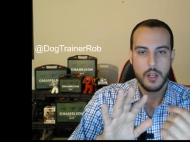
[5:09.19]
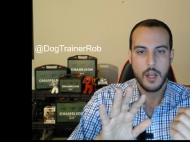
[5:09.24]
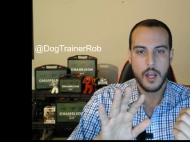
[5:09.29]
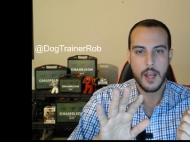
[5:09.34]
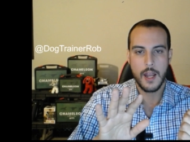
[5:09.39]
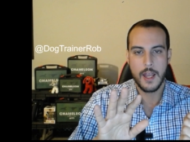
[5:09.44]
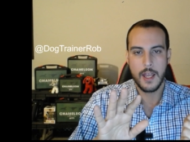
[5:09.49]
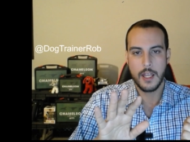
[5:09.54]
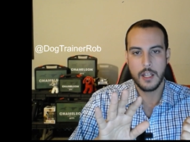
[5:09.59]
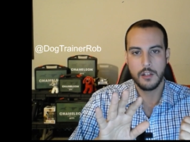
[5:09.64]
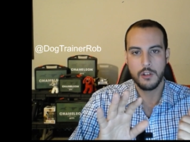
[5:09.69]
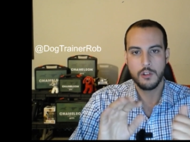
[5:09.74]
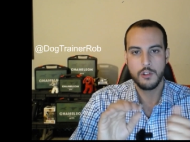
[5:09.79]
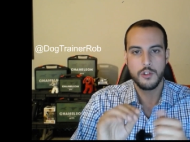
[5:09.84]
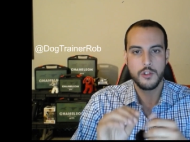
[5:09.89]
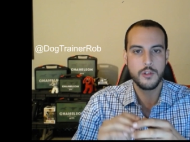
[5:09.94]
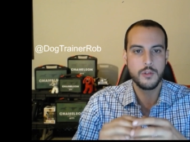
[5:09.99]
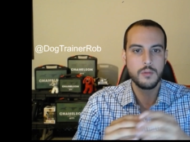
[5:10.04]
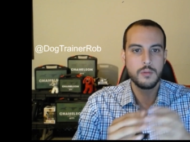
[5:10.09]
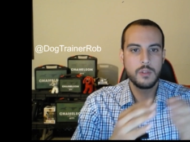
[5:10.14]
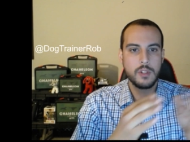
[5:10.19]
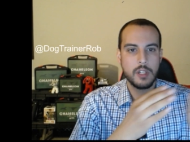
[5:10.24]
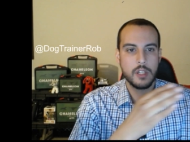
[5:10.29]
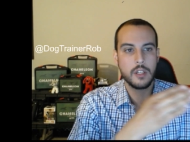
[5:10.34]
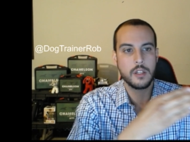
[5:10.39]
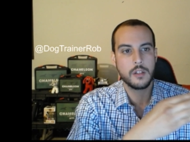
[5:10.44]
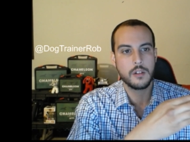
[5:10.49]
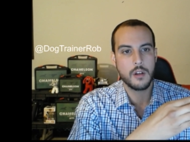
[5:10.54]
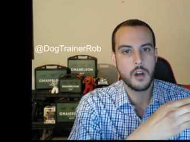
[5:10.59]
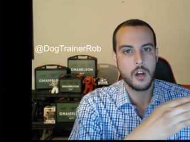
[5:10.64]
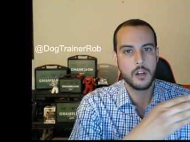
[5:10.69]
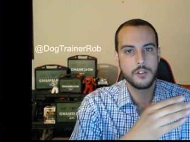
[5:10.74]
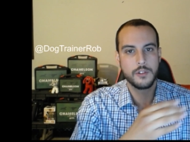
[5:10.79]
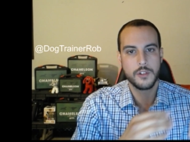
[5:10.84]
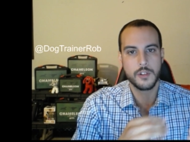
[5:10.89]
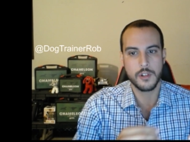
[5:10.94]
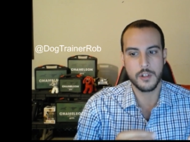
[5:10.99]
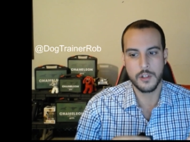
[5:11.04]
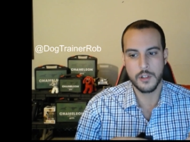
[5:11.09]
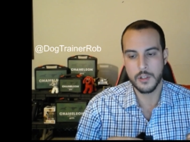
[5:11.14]
And you did
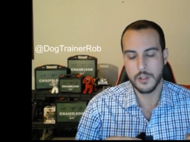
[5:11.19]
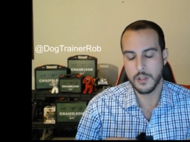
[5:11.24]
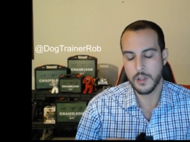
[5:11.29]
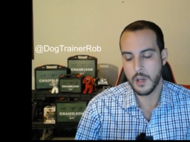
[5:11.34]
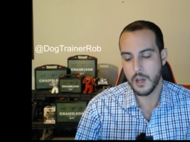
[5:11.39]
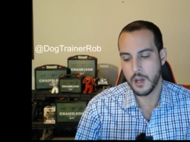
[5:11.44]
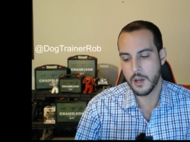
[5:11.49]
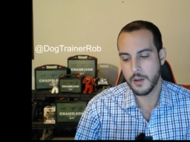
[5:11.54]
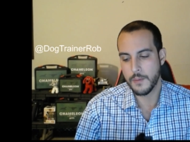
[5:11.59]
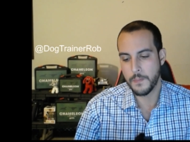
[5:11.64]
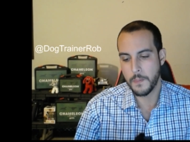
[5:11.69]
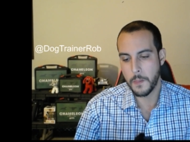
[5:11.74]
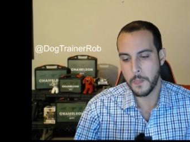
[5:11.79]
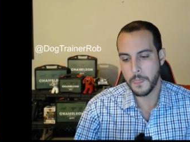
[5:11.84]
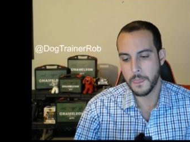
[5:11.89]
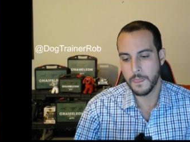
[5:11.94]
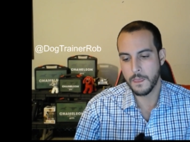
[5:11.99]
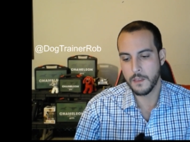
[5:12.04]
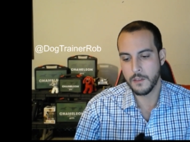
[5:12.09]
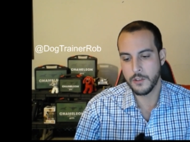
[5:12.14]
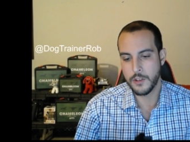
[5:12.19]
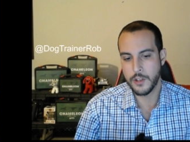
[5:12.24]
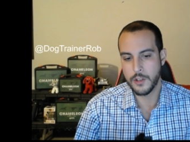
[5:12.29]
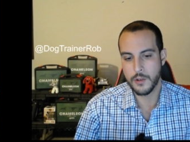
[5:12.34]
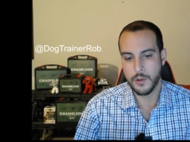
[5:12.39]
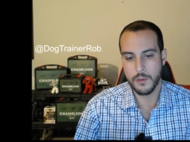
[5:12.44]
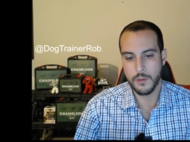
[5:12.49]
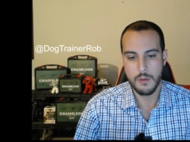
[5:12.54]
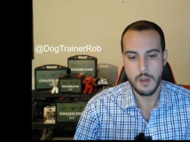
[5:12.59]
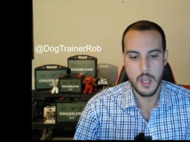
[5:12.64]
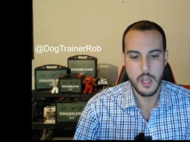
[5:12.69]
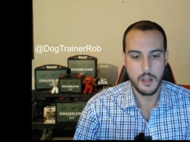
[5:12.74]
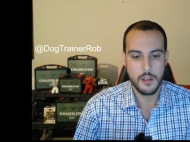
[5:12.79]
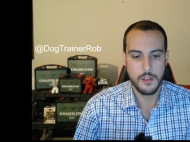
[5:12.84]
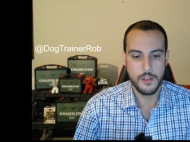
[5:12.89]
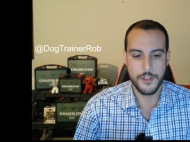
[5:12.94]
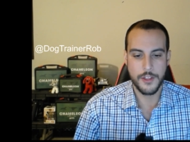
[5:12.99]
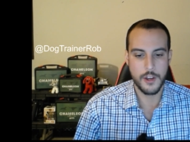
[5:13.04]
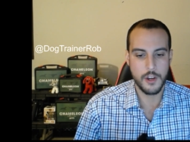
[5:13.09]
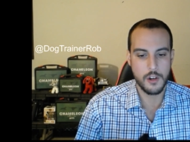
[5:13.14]
under, you know,
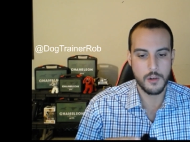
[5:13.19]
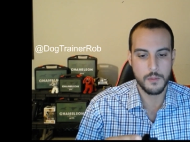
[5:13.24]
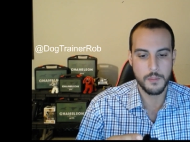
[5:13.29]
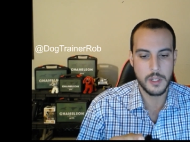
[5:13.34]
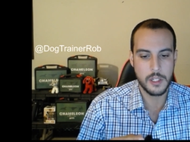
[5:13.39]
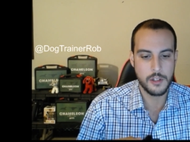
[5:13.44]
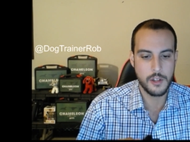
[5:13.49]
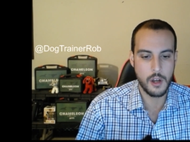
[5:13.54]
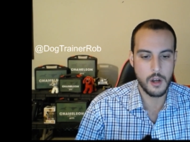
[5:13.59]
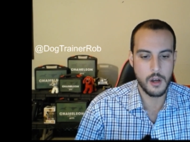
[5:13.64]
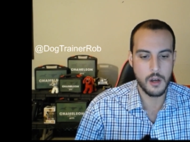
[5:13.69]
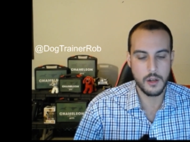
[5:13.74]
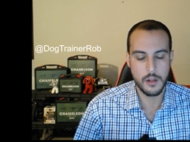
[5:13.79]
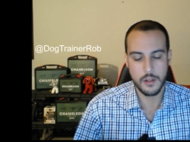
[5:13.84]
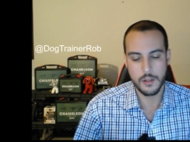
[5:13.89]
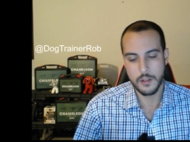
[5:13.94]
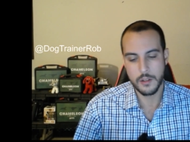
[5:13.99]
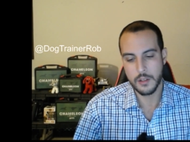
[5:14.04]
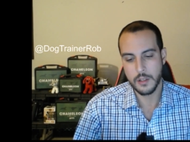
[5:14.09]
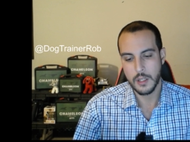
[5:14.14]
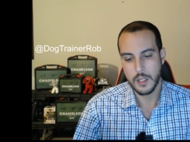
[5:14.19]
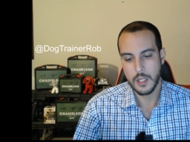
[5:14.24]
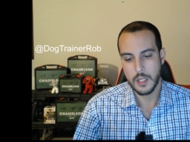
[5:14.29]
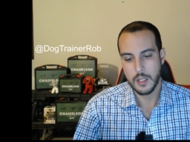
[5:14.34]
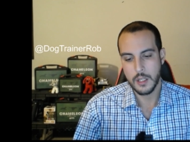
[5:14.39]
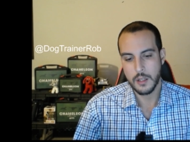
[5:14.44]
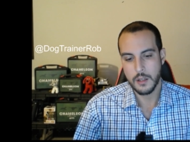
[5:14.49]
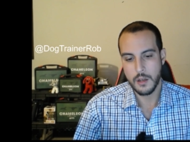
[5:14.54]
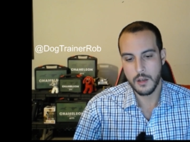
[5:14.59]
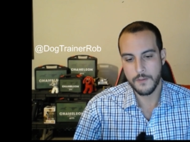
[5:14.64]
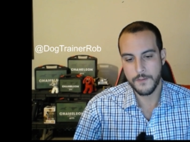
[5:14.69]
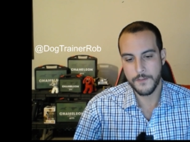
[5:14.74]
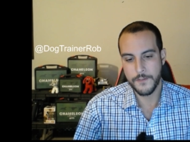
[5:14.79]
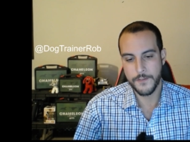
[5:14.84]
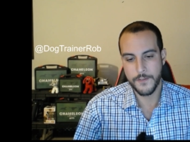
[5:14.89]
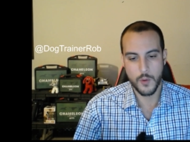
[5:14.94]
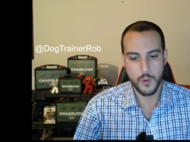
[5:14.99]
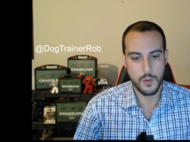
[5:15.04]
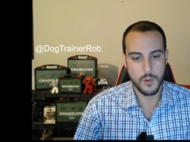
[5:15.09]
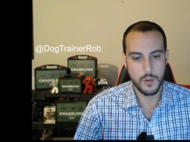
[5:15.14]
therapy dog
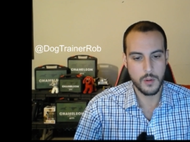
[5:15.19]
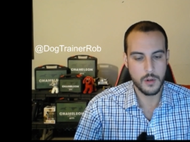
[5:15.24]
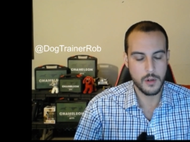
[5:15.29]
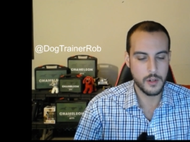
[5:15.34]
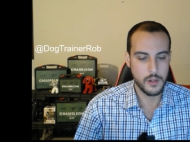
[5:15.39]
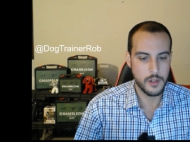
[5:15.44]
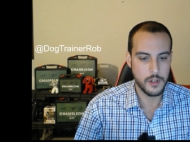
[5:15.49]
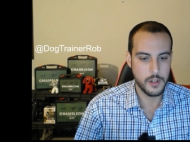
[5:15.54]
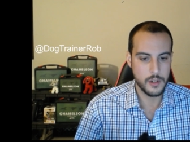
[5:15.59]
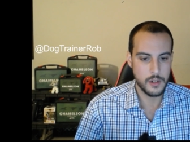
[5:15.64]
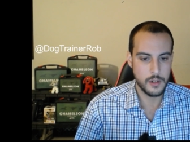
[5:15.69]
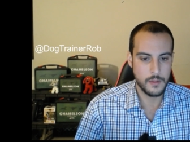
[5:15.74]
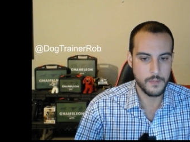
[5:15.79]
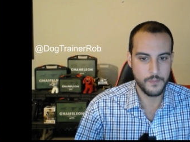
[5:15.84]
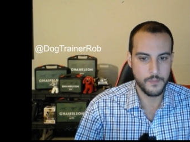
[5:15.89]
for,